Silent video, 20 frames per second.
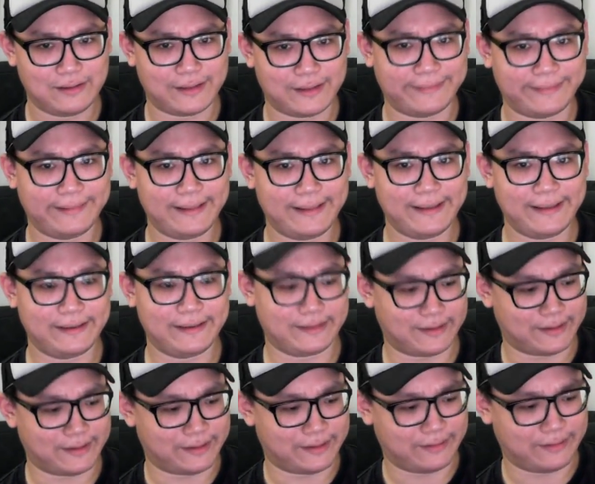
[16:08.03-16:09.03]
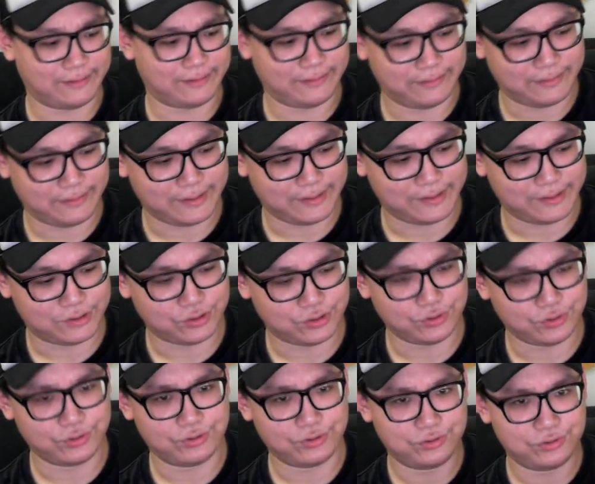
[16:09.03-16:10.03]
Unlike the
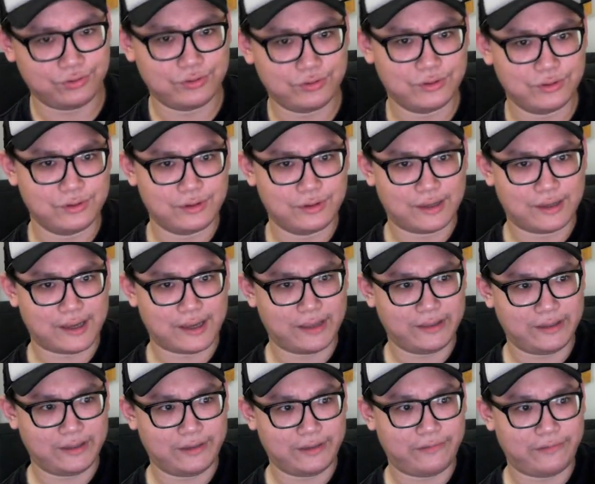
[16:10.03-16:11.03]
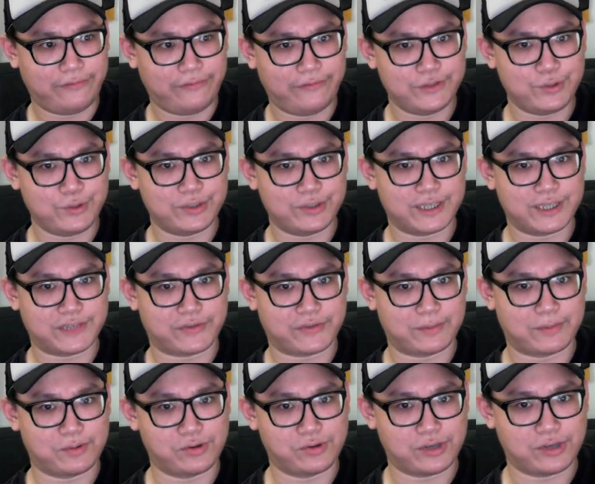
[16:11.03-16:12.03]
two other juices
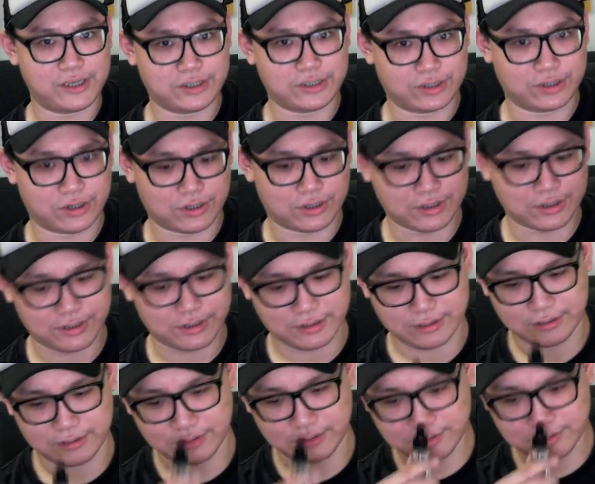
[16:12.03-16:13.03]
from Cookie Sauce,